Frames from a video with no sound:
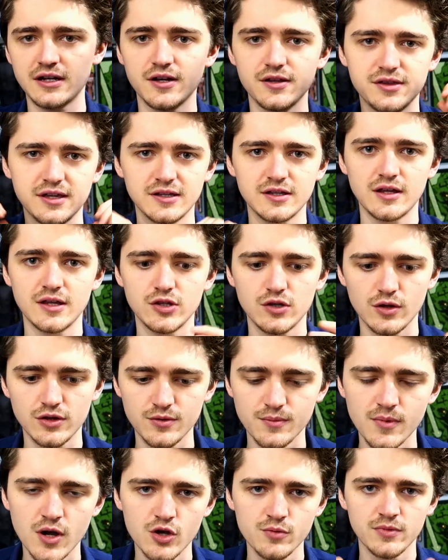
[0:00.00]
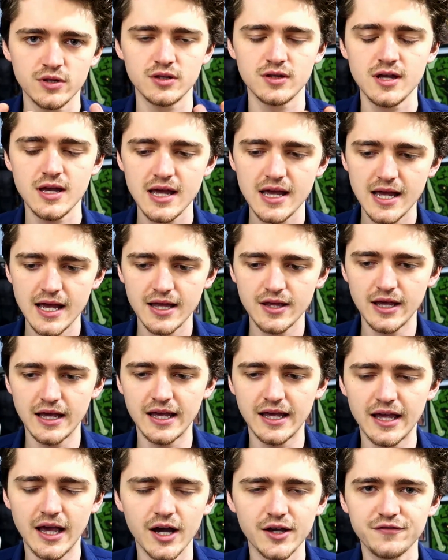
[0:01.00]
I think at the moment,
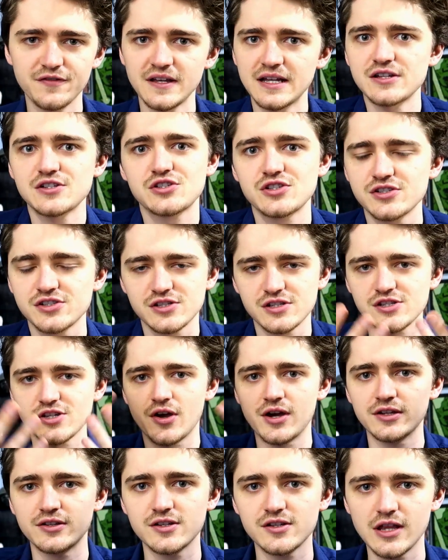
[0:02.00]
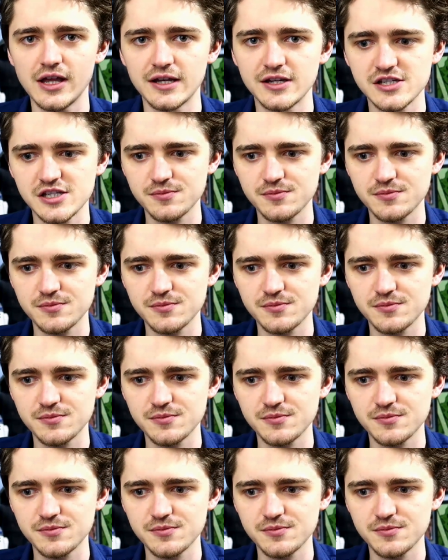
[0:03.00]
I think it's just designed to like